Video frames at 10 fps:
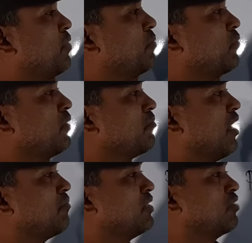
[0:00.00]
reporting
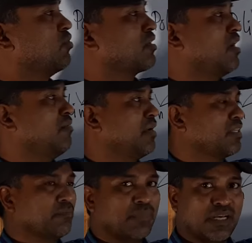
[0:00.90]
verb that will come at
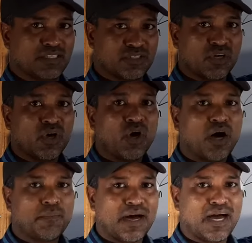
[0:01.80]
the place
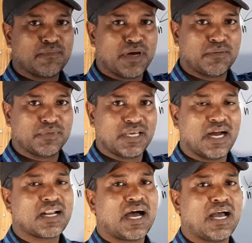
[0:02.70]
of I, my, me,
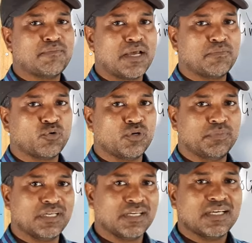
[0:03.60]
and I, my, me will
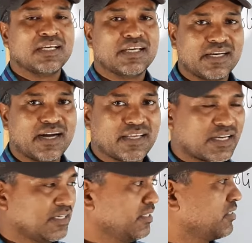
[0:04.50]
be
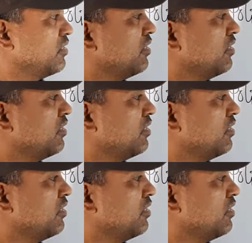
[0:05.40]
eradicated.